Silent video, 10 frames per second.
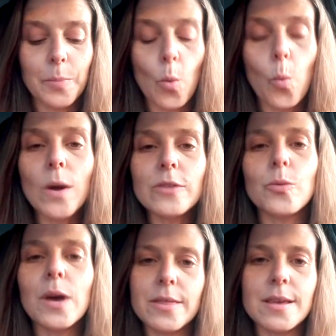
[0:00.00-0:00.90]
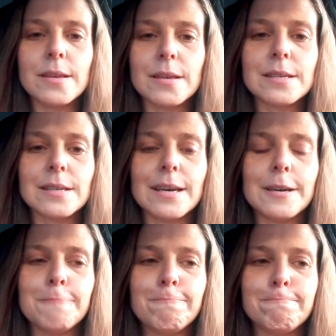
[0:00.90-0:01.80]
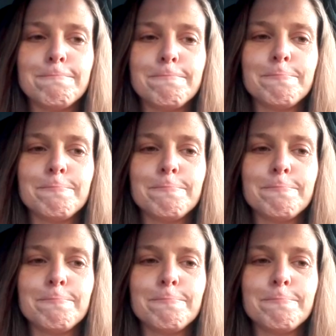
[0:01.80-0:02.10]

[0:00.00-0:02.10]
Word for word: what do i think um,